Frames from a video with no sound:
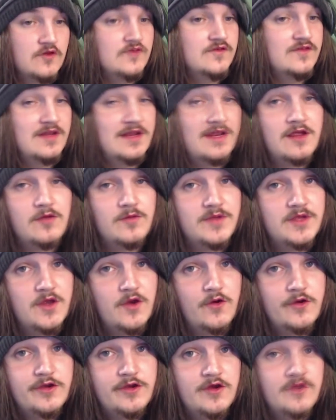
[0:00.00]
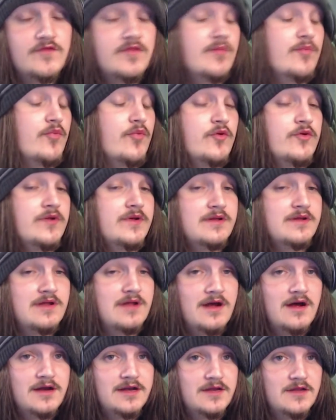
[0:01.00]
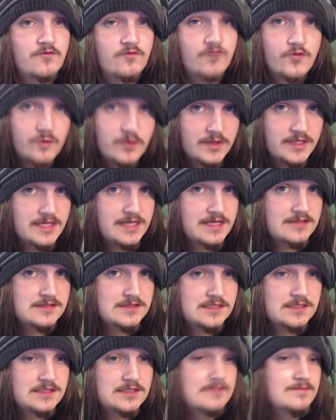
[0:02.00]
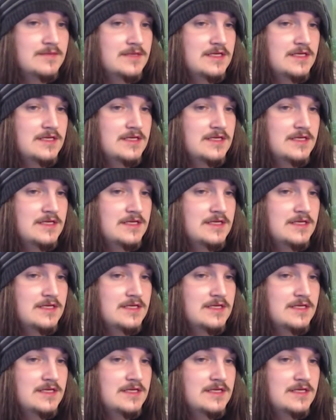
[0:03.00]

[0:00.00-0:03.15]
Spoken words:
Today I'll be going over the Brute and Guardian rulings,